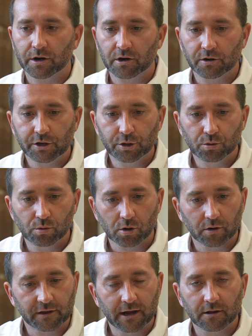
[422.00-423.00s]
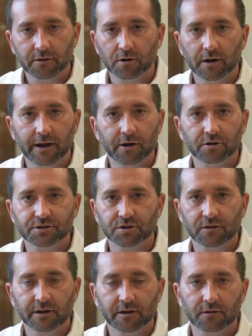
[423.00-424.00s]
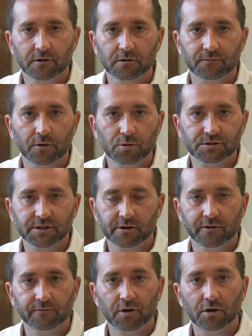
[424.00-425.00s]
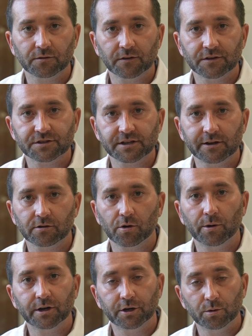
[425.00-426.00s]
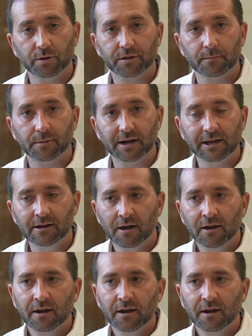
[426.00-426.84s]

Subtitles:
are you or the other heirs or the other folks that are involved in the sale going to do with the money?